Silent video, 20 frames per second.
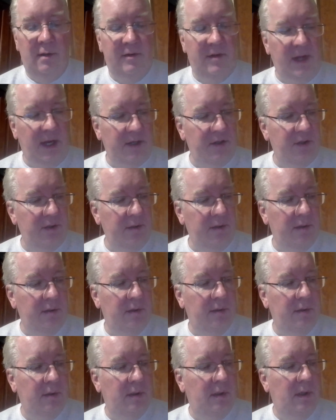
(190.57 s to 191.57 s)

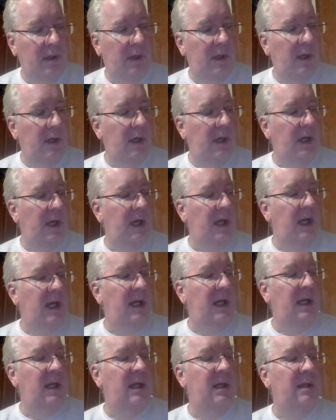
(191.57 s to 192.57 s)
section,
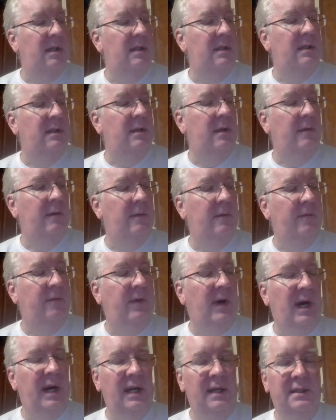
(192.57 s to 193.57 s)
and
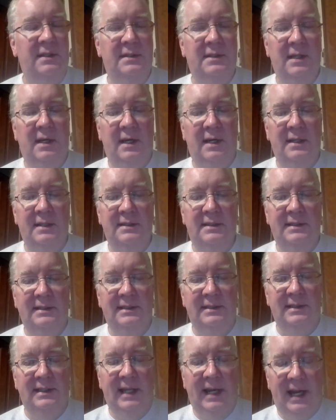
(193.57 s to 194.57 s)
find
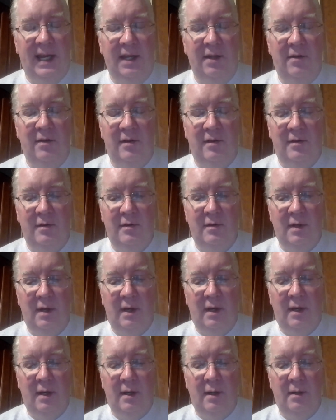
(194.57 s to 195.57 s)
today's
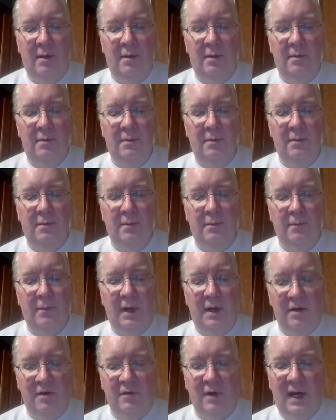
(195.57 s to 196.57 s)

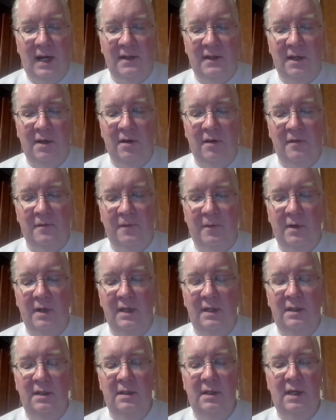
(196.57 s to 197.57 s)
racetrack that is
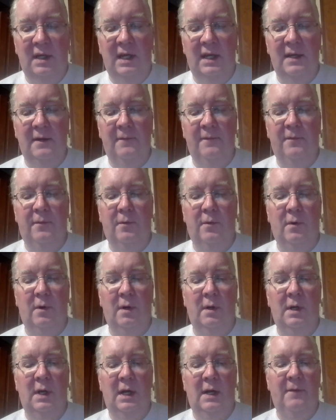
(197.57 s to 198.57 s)
free. And
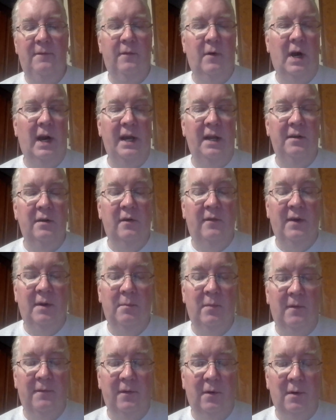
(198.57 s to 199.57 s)
for Friday,
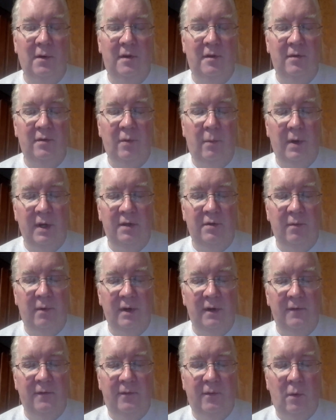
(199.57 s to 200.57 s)
November 1st,
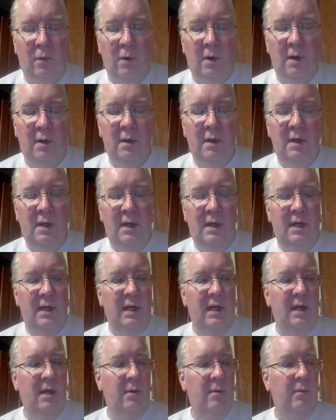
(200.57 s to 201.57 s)
2024,
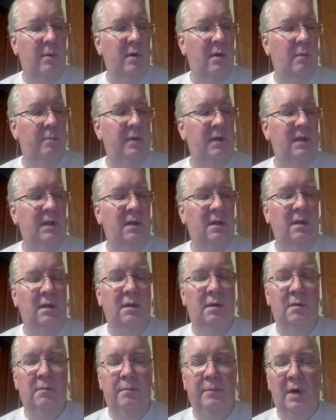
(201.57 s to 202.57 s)
it will
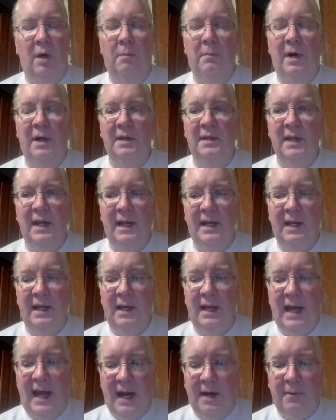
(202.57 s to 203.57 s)
be Belmont at
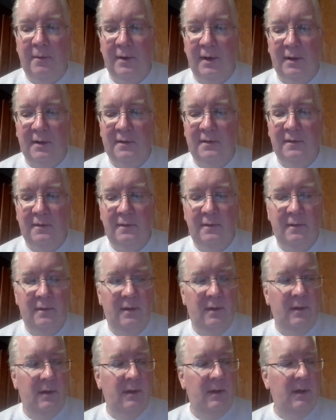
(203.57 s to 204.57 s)
Aqueduct.
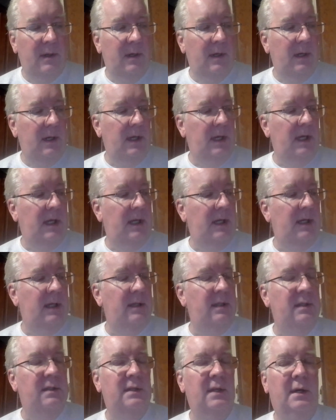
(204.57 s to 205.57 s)

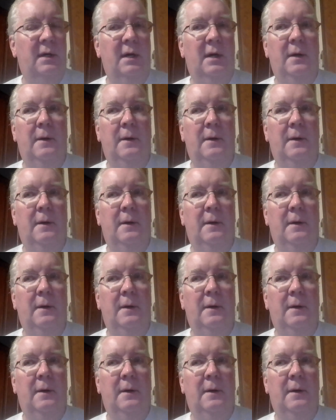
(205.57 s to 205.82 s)
And